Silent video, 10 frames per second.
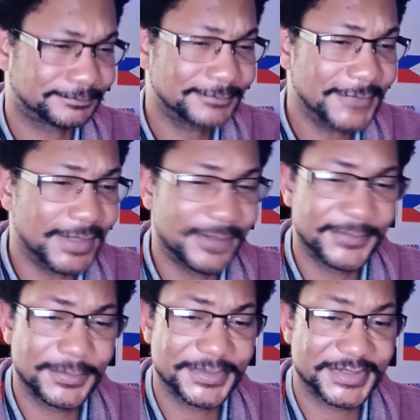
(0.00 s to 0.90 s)
And of
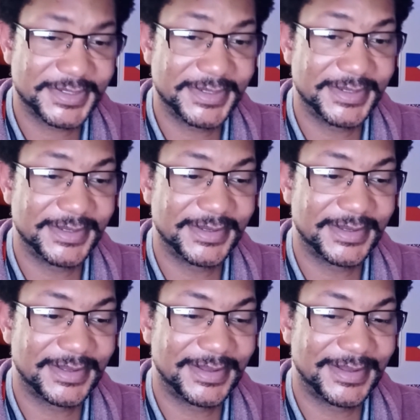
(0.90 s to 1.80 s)
course, he
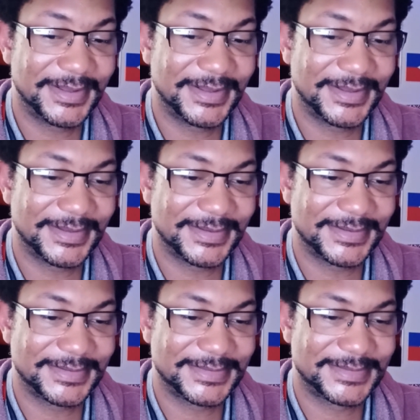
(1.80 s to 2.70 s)

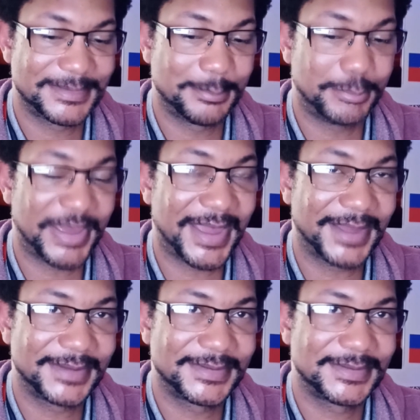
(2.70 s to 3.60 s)
is
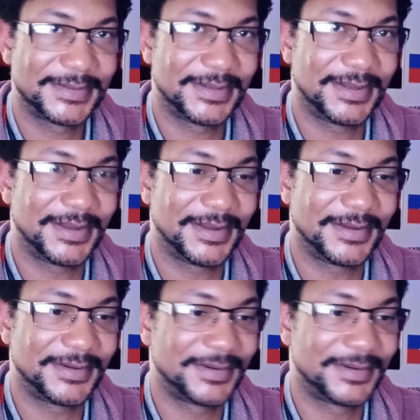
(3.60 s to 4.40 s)
backed, and